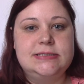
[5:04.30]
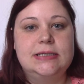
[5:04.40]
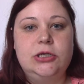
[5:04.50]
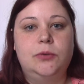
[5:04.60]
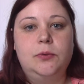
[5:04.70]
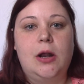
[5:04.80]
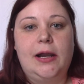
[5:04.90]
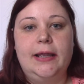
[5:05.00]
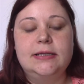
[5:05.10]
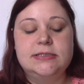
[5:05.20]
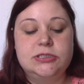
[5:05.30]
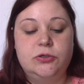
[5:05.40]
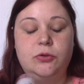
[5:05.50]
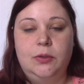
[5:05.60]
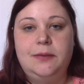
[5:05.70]
in your product, so
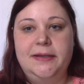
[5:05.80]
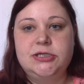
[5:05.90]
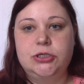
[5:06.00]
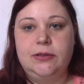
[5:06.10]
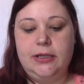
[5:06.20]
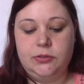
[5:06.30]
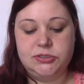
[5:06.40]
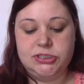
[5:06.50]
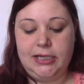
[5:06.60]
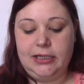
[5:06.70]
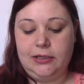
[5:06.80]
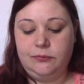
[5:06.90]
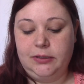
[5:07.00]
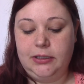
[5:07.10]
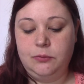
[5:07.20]
you want to make sure that you shake it
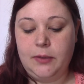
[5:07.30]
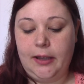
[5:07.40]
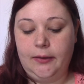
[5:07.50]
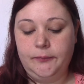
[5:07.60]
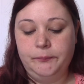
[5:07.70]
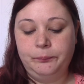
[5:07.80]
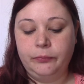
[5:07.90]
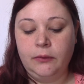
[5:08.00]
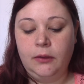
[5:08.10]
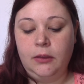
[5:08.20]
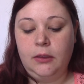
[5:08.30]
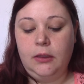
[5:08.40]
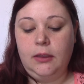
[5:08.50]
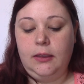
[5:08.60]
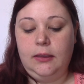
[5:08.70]
really well.
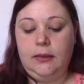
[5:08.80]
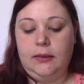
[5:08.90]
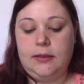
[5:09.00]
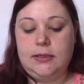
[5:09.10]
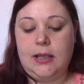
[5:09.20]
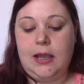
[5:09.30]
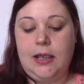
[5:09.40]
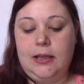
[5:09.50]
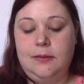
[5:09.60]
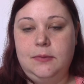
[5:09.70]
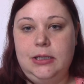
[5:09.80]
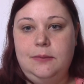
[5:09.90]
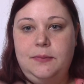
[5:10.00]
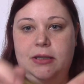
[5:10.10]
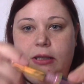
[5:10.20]
And I am going
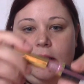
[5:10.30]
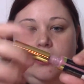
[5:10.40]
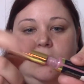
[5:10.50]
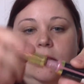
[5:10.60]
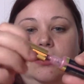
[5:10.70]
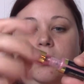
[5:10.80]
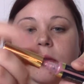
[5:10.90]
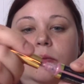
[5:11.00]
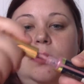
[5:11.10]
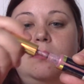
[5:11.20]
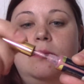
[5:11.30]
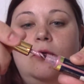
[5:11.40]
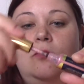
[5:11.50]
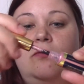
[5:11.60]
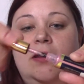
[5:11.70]
to be
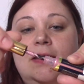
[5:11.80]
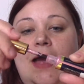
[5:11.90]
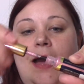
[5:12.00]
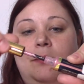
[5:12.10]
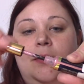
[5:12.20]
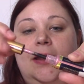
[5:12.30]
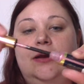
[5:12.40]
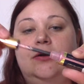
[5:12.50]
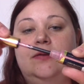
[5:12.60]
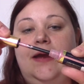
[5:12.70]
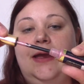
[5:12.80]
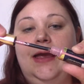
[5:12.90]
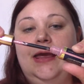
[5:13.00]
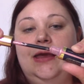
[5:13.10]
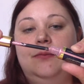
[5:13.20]
removing the applicator that
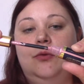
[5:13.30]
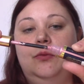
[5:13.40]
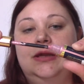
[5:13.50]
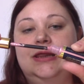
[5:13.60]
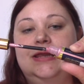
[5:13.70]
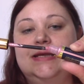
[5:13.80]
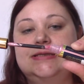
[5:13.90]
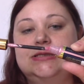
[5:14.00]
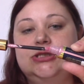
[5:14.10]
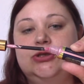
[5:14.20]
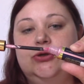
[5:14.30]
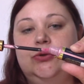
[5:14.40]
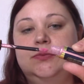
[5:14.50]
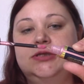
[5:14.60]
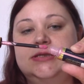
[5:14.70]
came with this
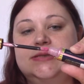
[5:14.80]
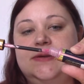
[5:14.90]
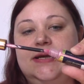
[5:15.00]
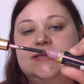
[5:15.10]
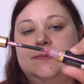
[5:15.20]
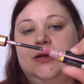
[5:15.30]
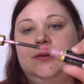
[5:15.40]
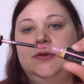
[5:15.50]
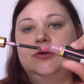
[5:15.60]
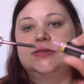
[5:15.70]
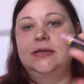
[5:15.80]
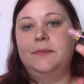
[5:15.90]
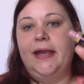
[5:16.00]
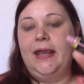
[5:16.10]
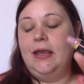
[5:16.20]
tube, just because I'm going to be using
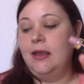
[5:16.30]
my